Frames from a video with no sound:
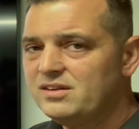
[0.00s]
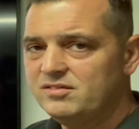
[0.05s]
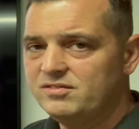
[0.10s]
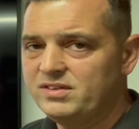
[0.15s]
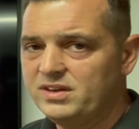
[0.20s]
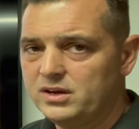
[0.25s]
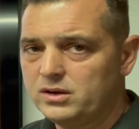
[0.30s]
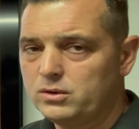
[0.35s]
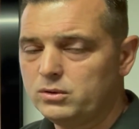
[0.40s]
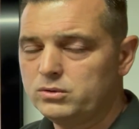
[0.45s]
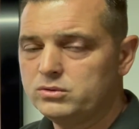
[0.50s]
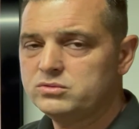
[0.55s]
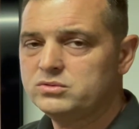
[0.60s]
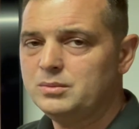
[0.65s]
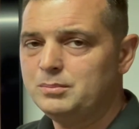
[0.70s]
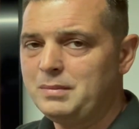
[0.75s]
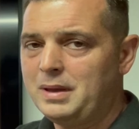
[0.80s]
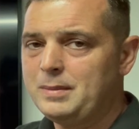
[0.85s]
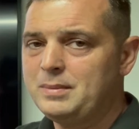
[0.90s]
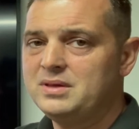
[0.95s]
vehicles,
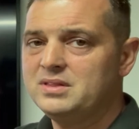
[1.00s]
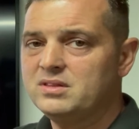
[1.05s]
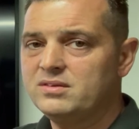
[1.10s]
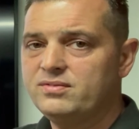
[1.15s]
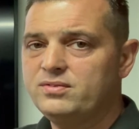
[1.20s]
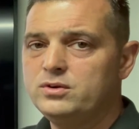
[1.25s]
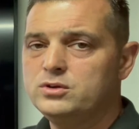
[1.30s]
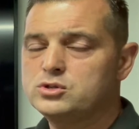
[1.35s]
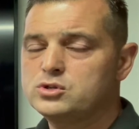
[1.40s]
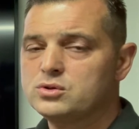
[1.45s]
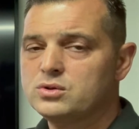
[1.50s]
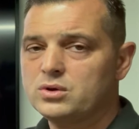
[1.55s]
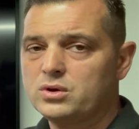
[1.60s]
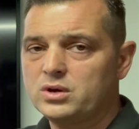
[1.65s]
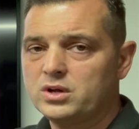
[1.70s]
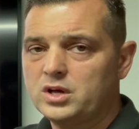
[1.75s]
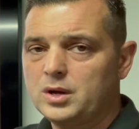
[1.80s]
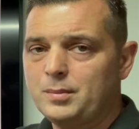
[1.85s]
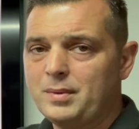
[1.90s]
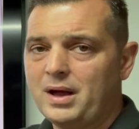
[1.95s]
maybe in the future they're
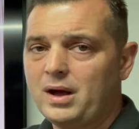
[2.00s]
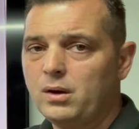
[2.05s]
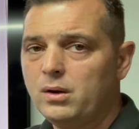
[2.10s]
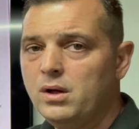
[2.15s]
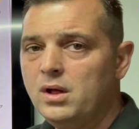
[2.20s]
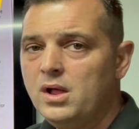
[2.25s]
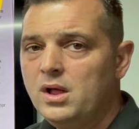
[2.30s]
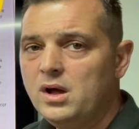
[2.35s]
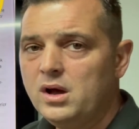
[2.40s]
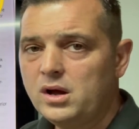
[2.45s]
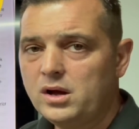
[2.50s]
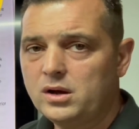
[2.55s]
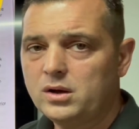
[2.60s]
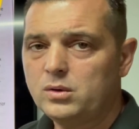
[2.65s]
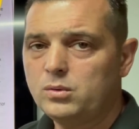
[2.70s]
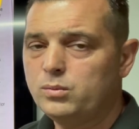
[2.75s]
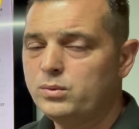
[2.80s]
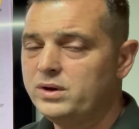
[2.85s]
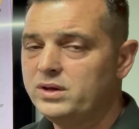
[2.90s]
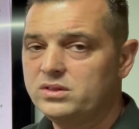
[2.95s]
going to come out
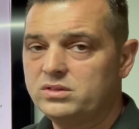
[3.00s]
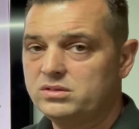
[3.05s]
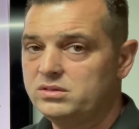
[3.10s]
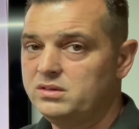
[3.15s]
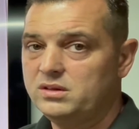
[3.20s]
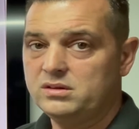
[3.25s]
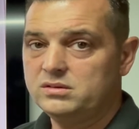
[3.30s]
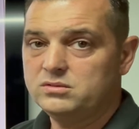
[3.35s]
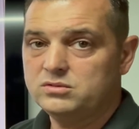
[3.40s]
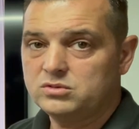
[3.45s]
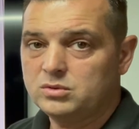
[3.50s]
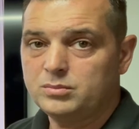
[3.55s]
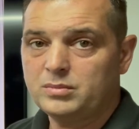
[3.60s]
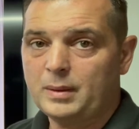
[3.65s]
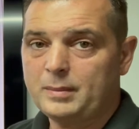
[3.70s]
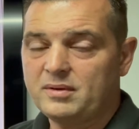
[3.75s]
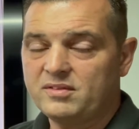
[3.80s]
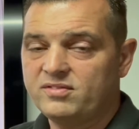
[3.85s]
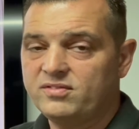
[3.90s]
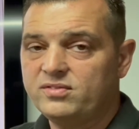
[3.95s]
with some
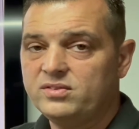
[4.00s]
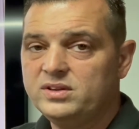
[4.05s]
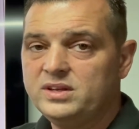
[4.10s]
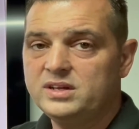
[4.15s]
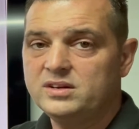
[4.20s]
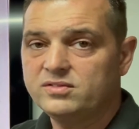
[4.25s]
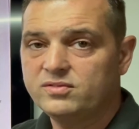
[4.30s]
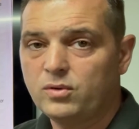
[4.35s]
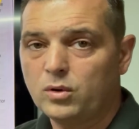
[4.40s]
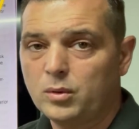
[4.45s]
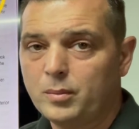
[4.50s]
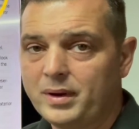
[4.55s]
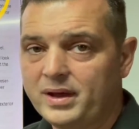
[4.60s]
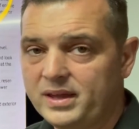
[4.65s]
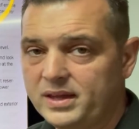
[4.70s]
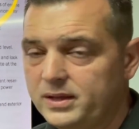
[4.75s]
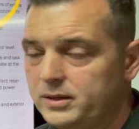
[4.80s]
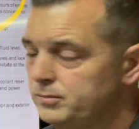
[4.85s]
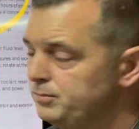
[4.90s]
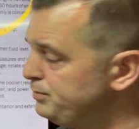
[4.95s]
type of fleet
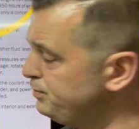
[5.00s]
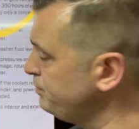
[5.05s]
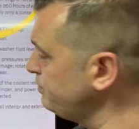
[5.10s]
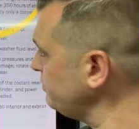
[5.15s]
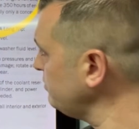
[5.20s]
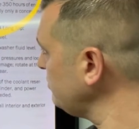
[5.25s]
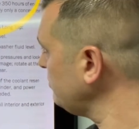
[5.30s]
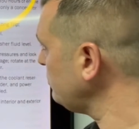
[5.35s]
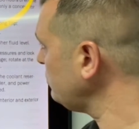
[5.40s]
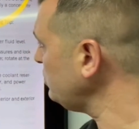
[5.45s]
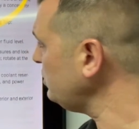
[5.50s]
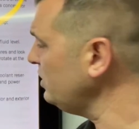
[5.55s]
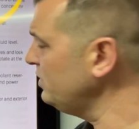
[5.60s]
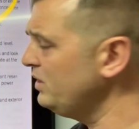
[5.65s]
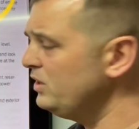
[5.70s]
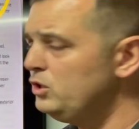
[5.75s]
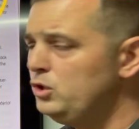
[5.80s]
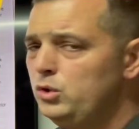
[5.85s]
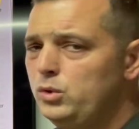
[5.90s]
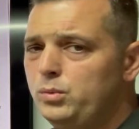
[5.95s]
4xe,
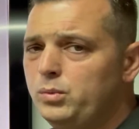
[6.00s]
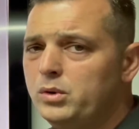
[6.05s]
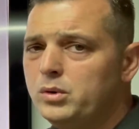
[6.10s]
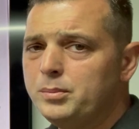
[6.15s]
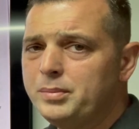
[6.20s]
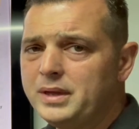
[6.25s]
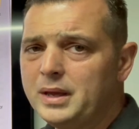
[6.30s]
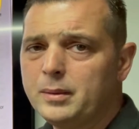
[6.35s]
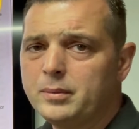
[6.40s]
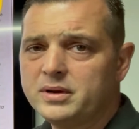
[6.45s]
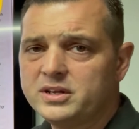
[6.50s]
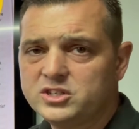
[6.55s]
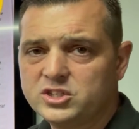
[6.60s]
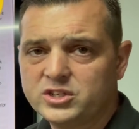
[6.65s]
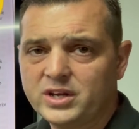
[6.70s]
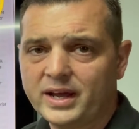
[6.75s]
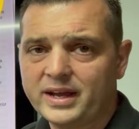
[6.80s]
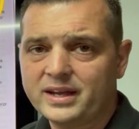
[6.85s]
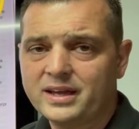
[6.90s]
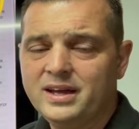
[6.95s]
that you will be able to
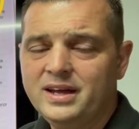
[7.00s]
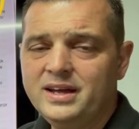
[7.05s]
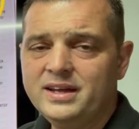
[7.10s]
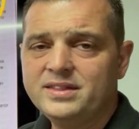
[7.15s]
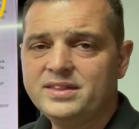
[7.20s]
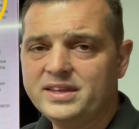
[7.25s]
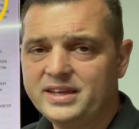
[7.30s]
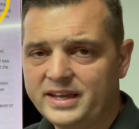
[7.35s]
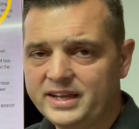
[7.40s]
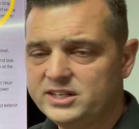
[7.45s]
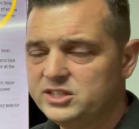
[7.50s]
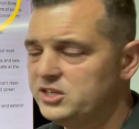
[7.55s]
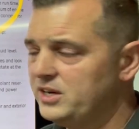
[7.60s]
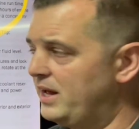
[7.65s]
check the engine